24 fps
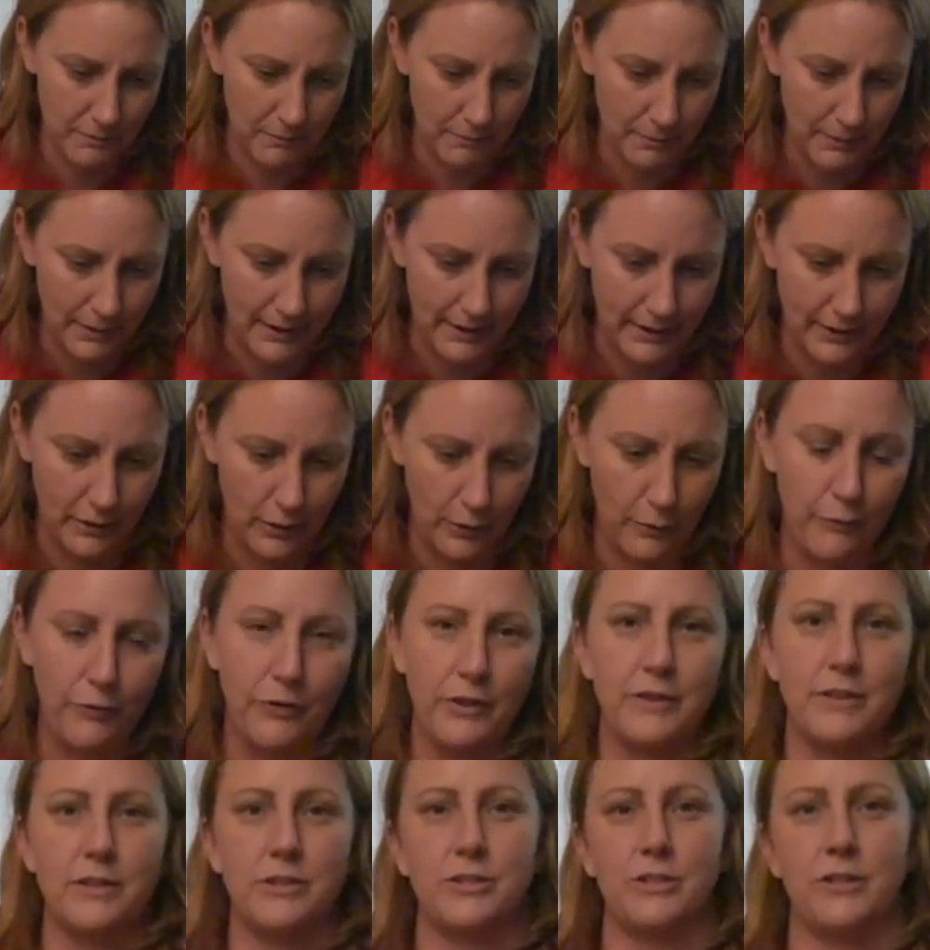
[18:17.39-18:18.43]
But
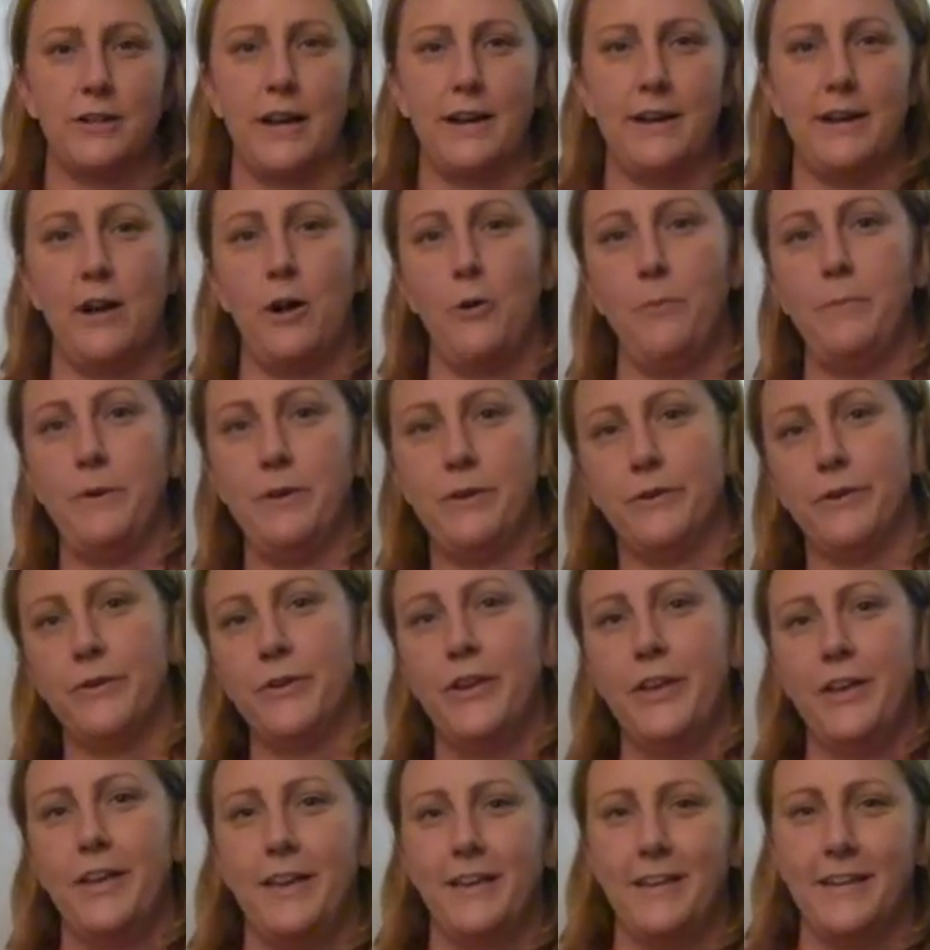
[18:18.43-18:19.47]
hopefully this will kind of help you
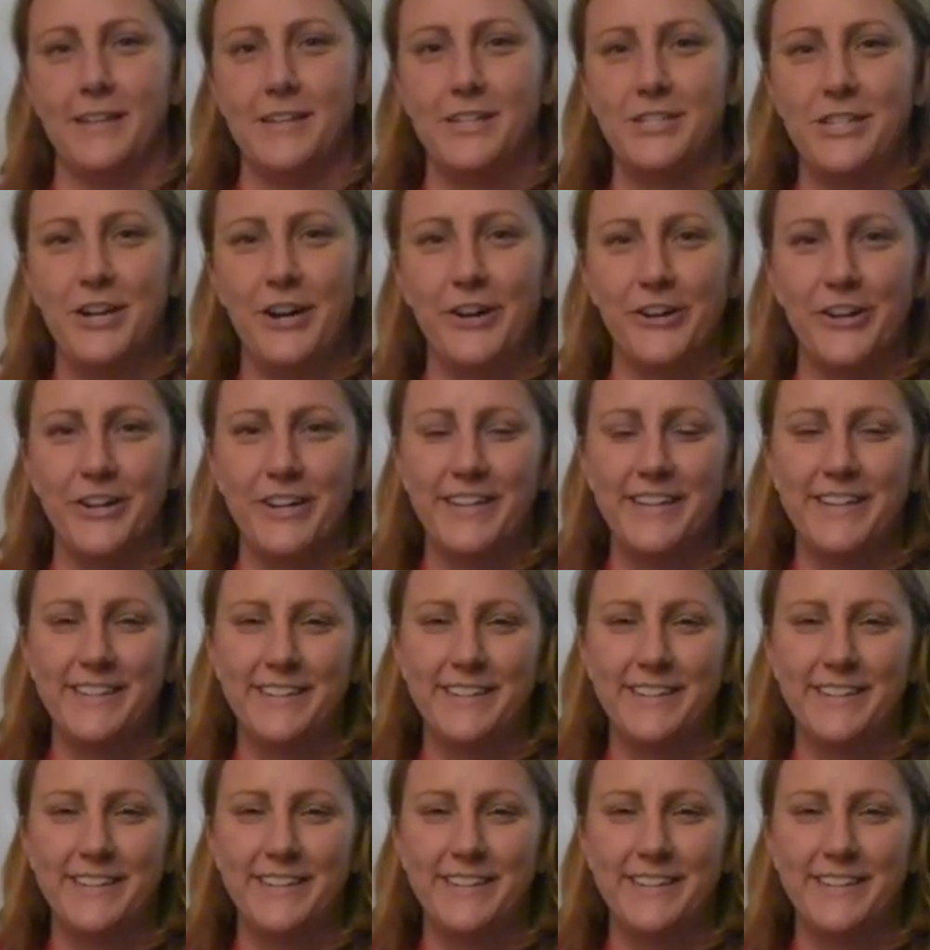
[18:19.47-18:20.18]
get a start.